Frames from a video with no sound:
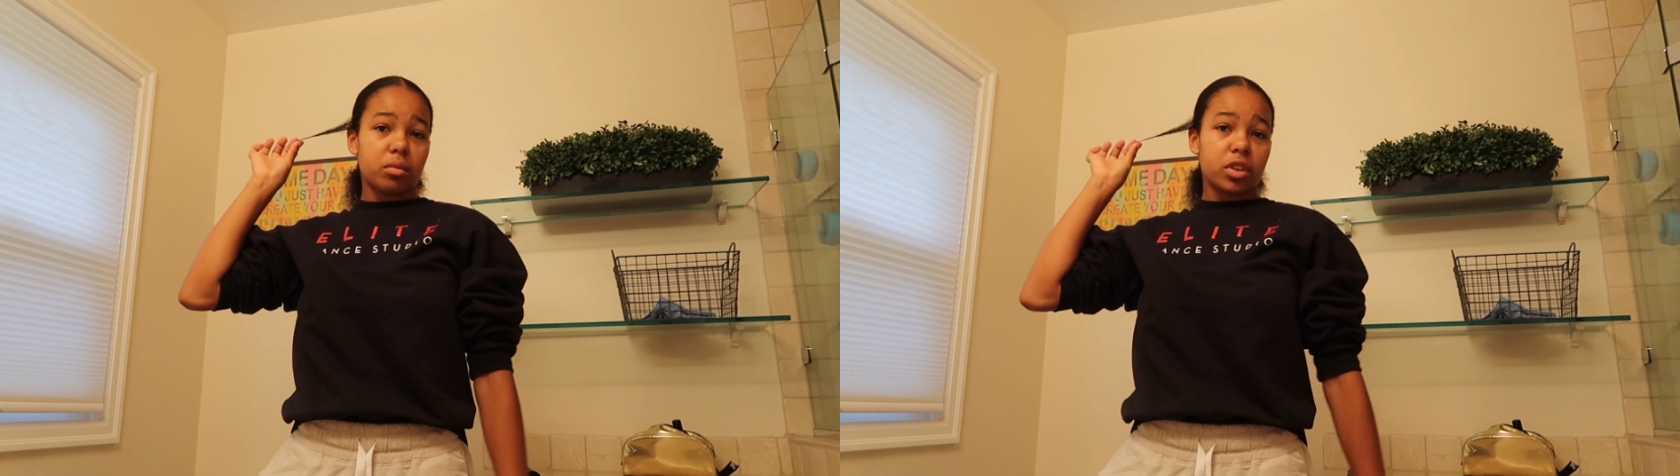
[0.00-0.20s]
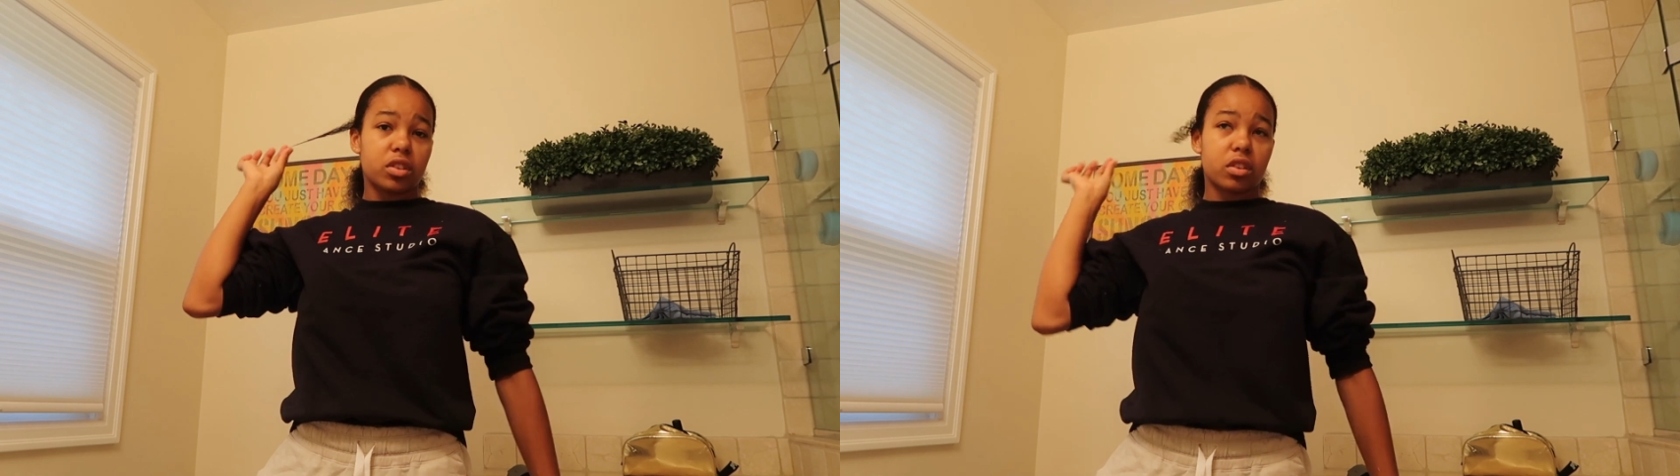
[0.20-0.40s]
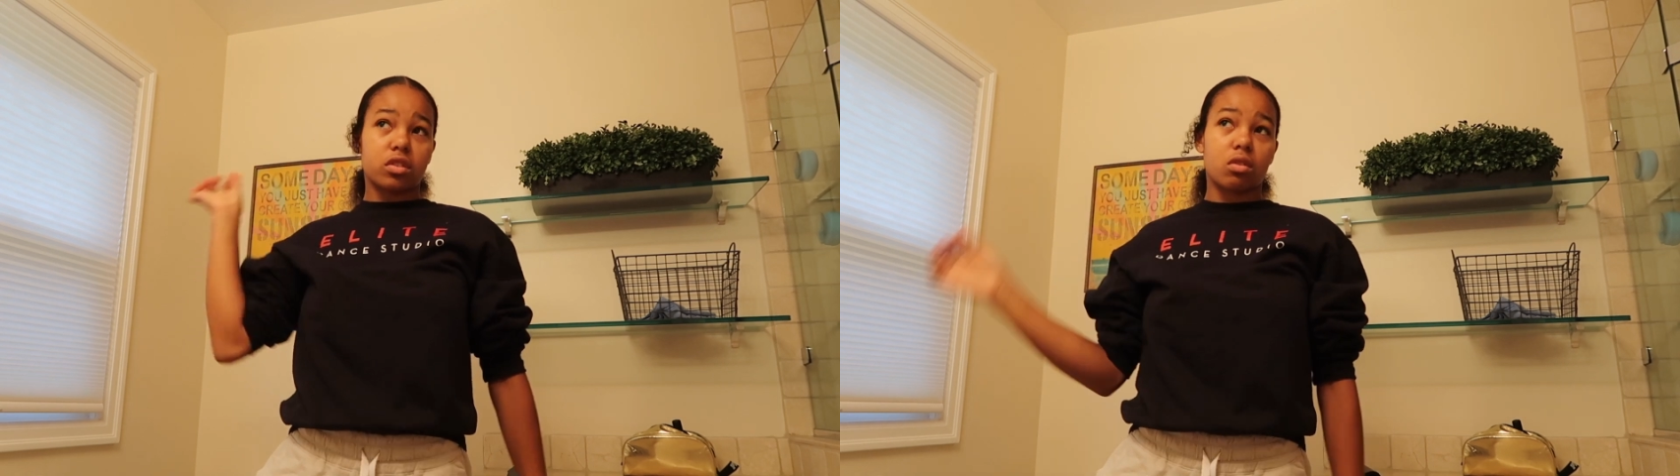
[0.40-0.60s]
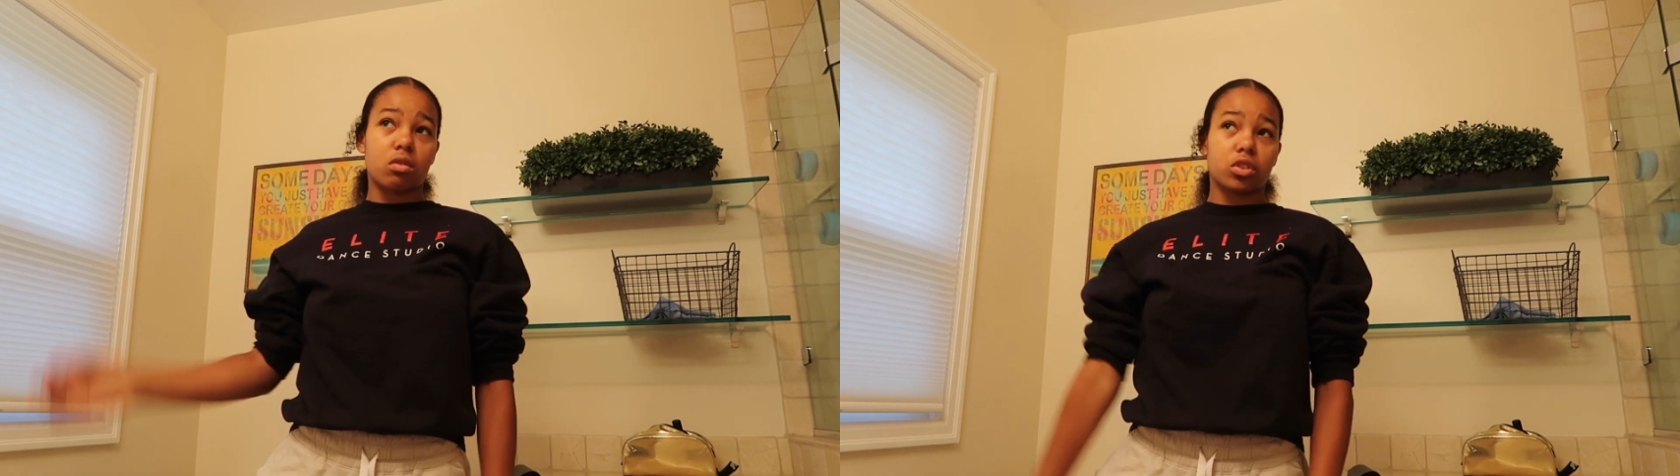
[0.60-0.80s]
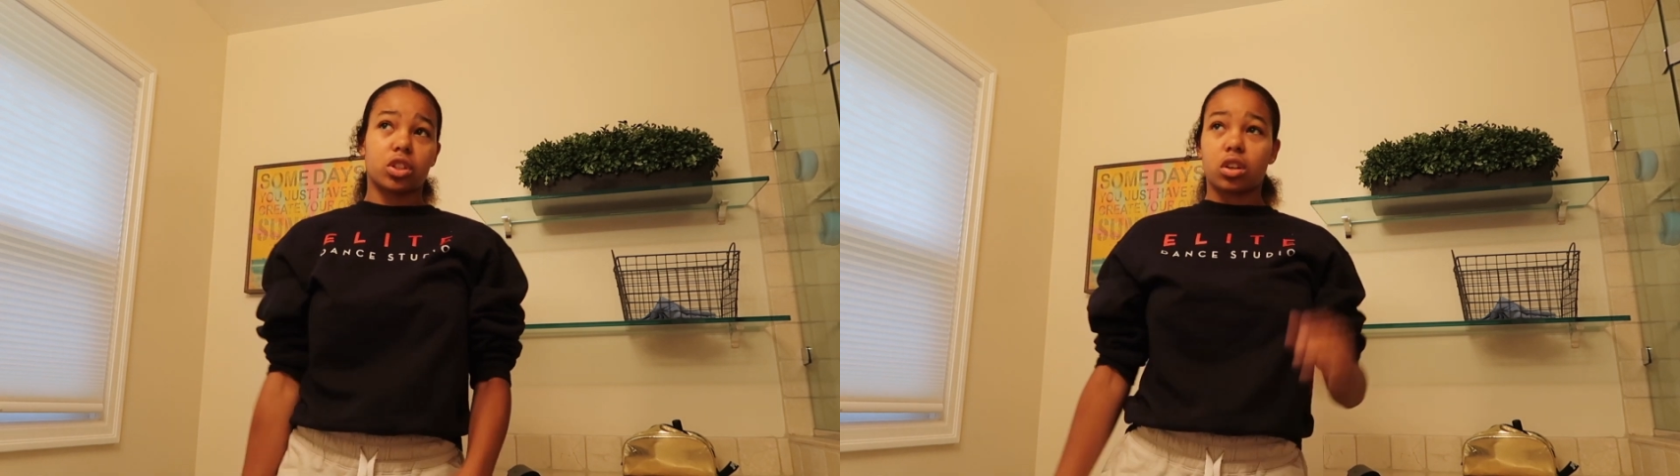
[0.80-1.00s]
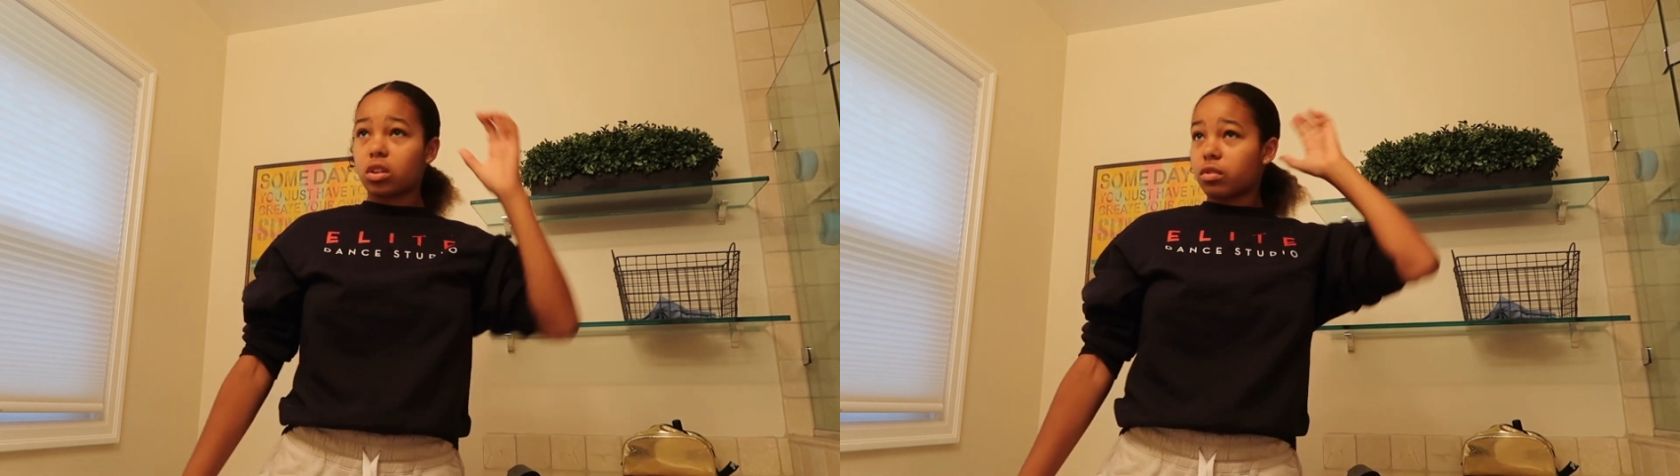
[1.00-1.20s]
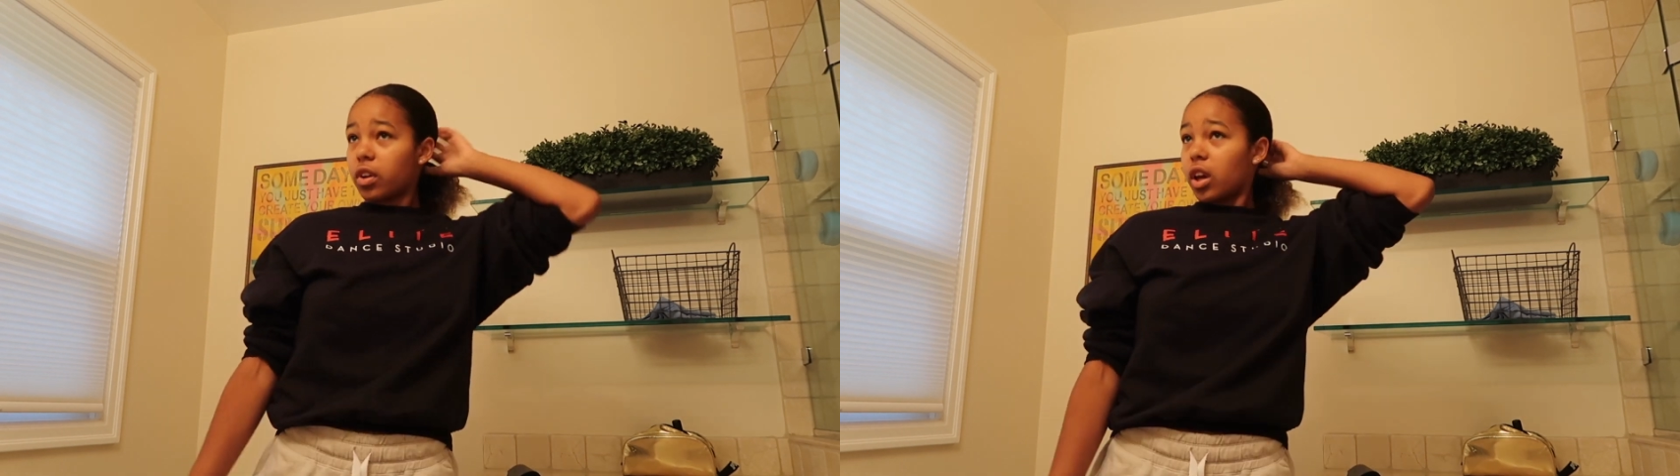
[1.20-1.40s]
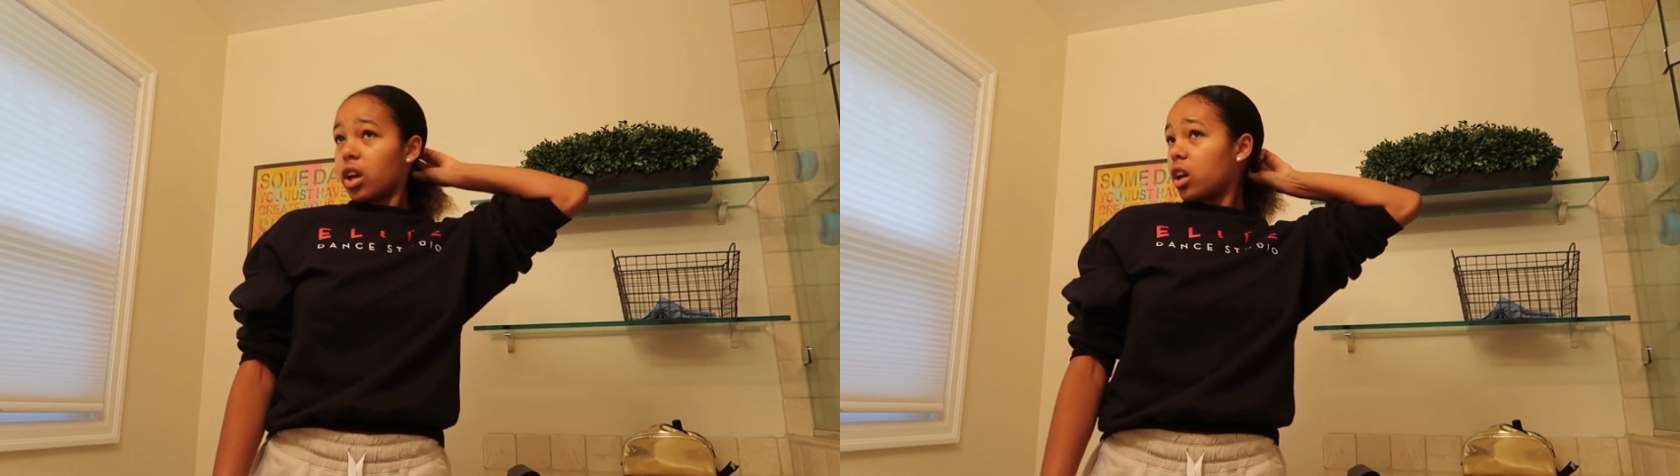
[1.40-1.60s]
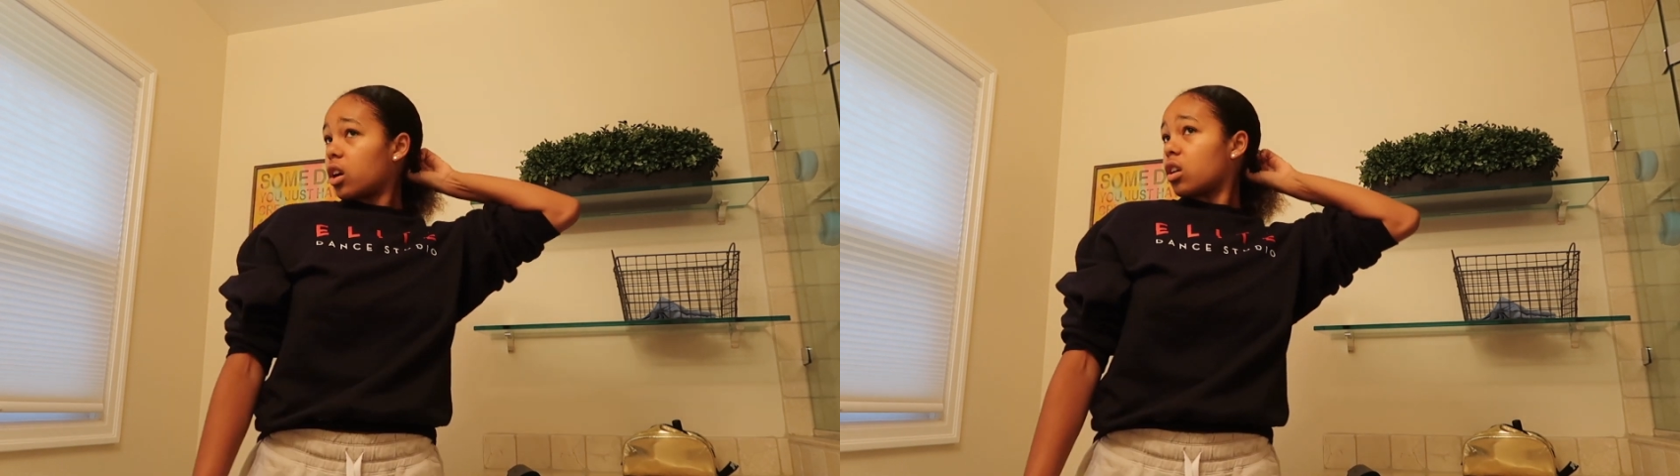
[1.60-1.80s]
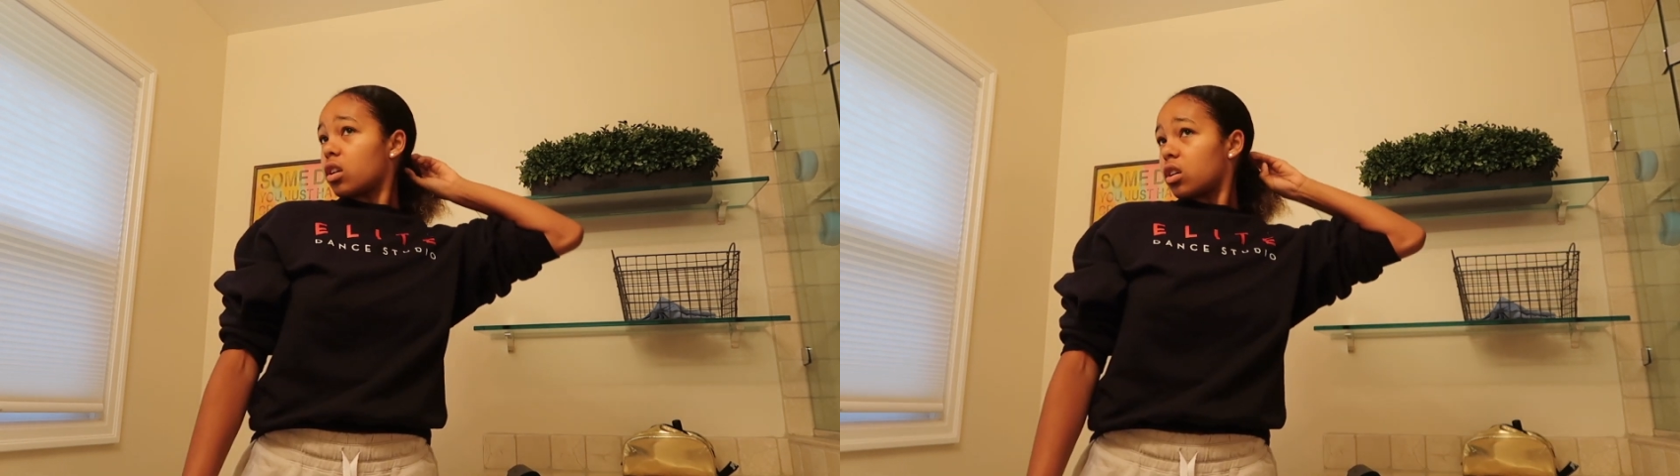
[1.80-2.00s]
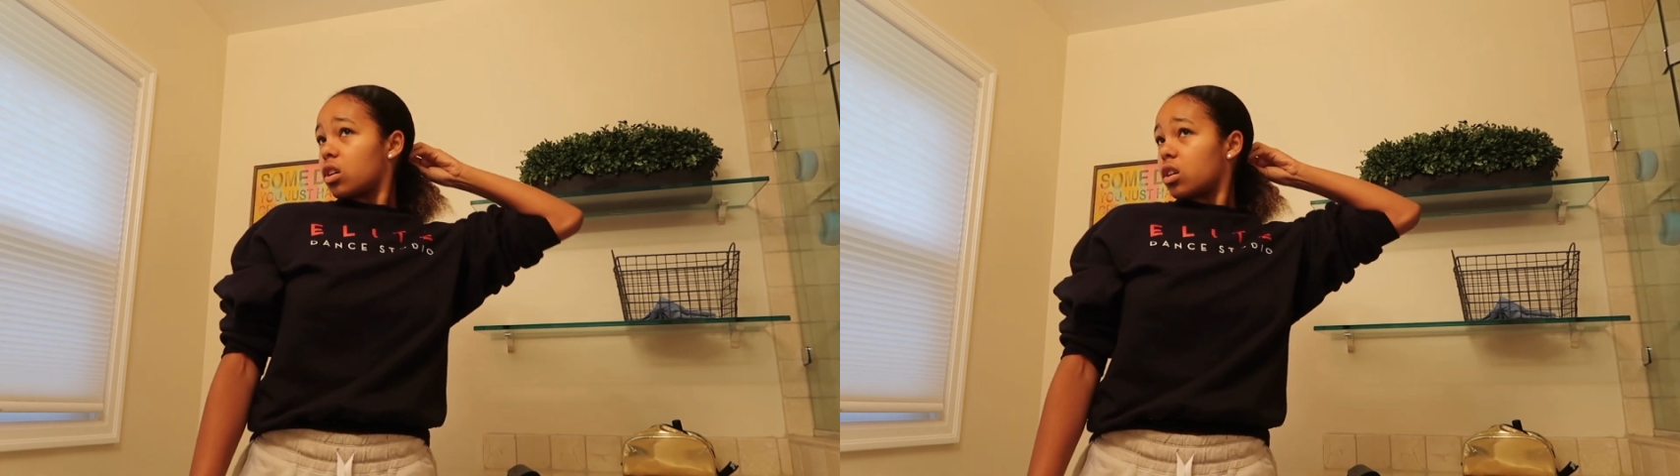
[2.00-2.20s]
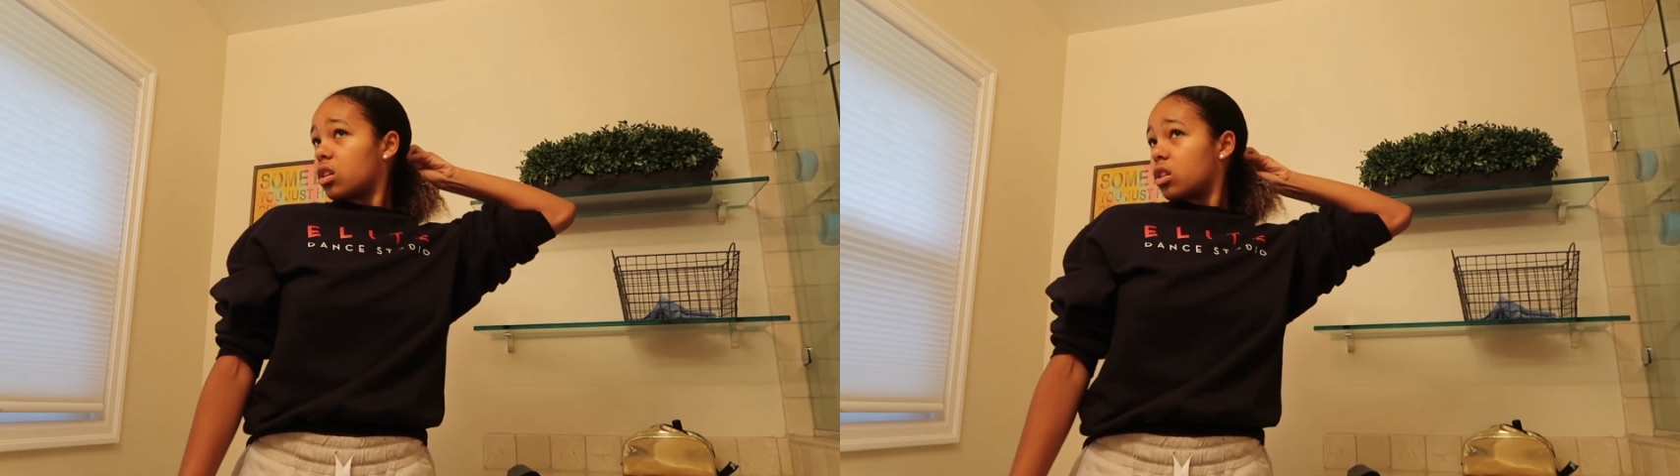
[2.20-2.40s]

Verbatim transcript: missed this whole chunk of hair.